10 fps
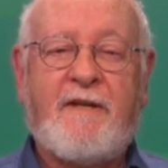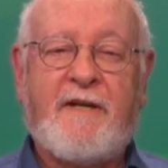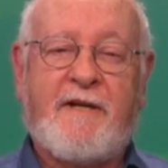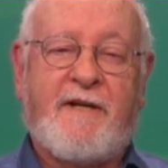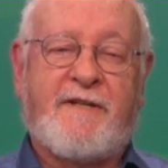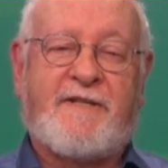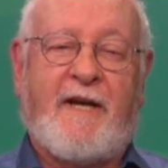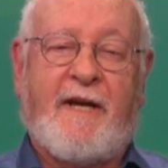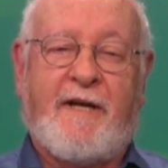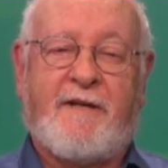there's
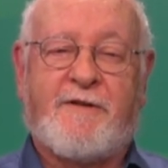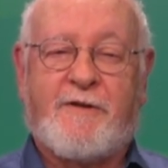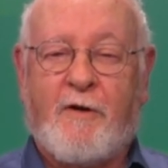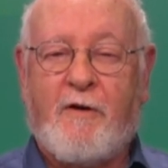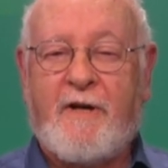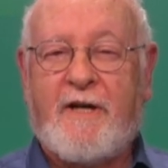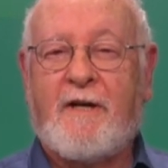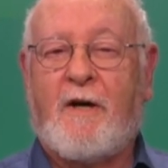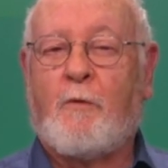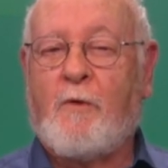a
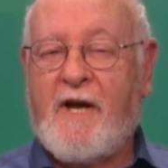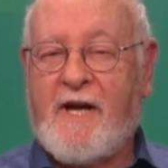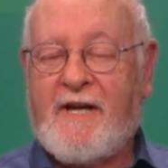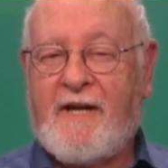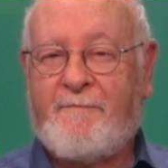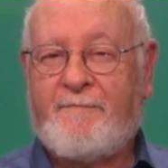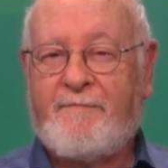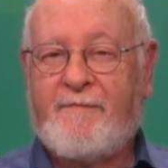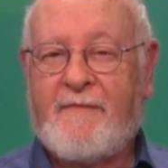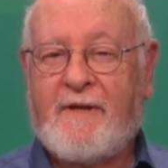drawing away
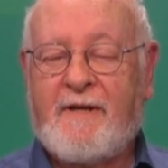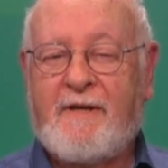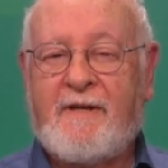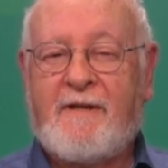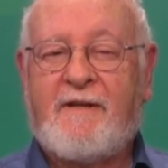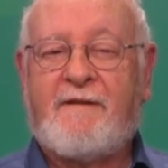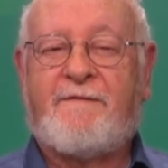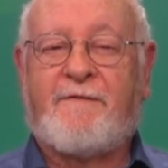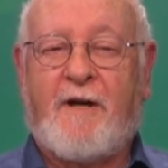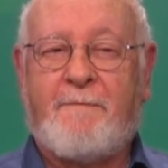
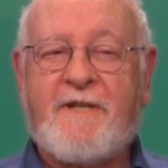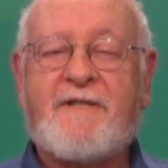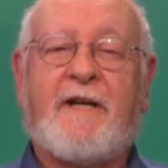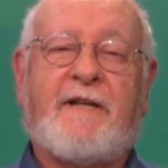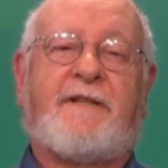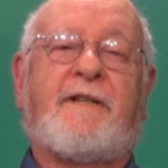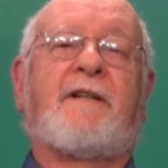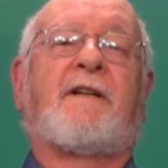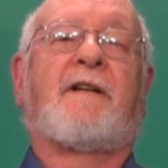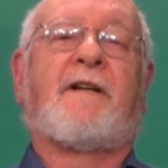from this
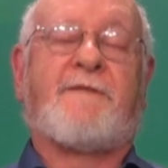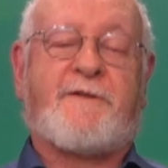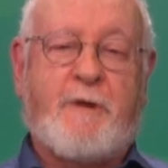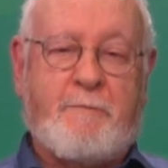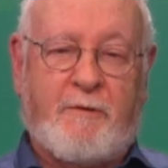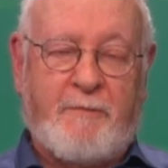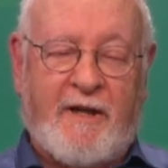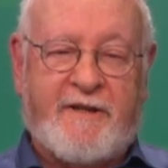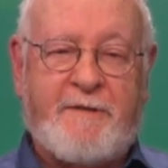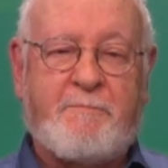idea of a triple
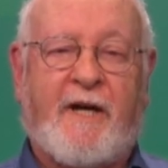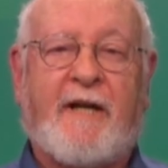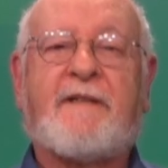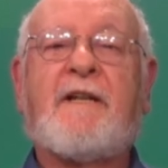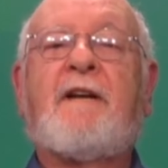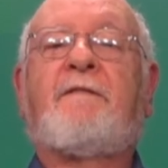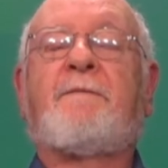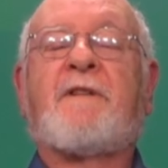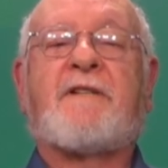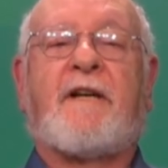melting pot,
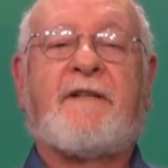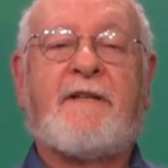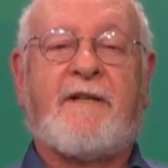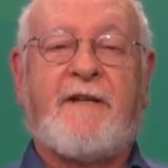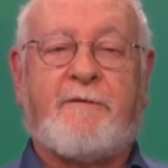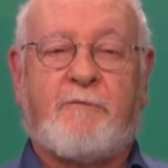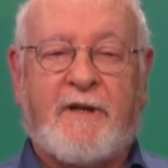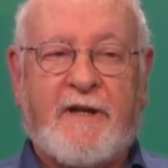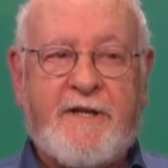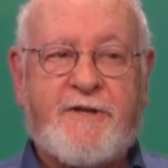from this idea that
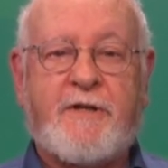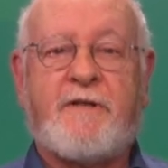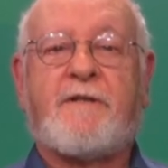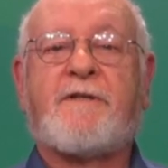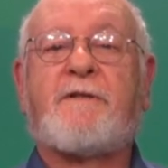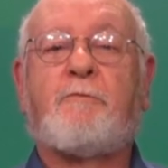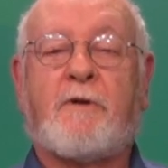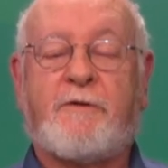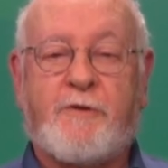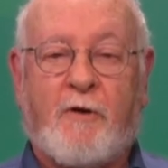religions
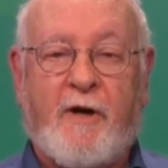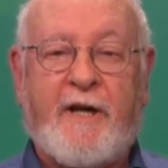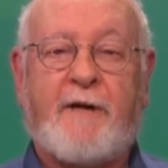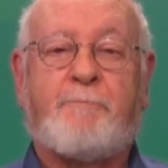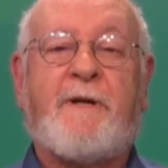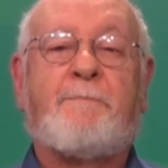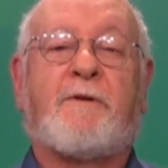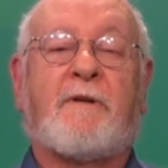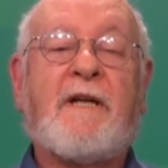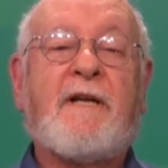were drawing
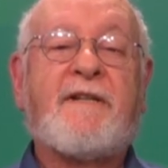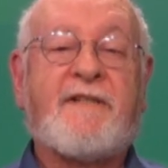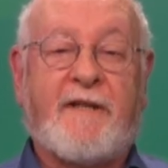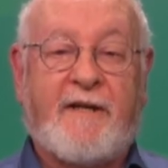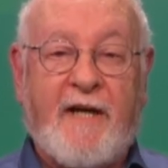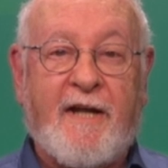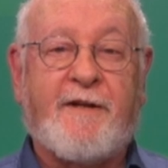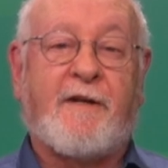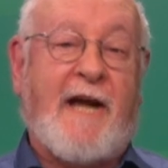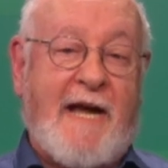people
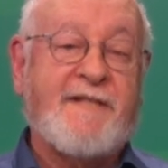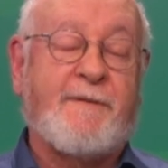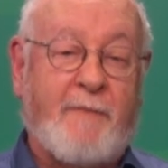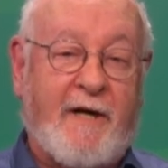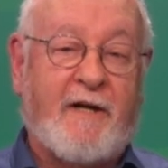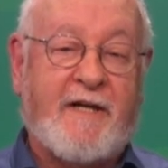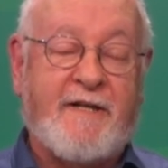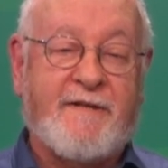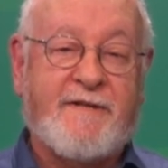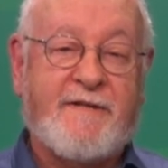together as
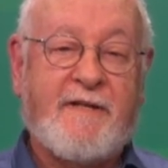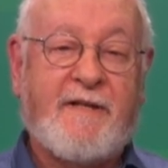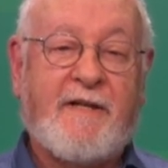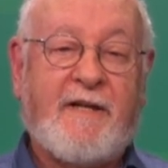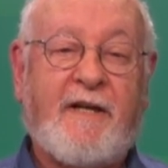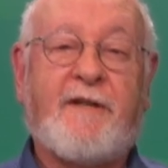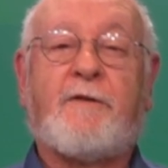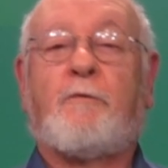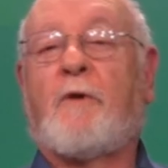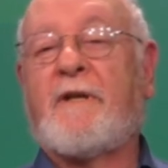Americans
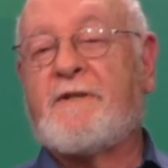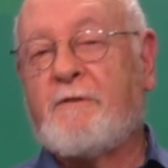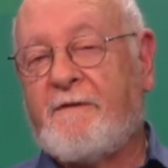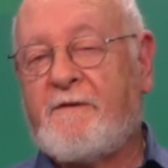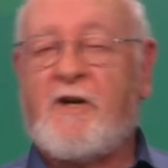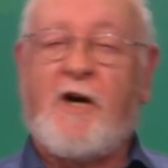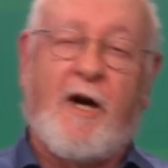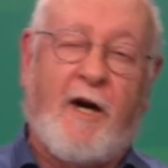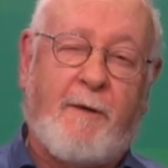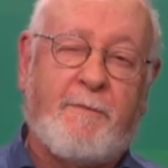into one sort of
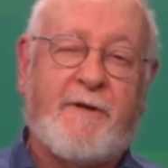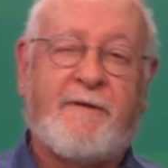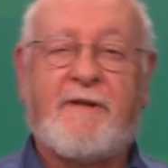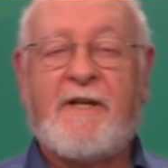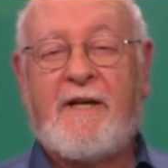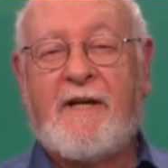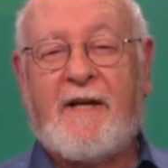common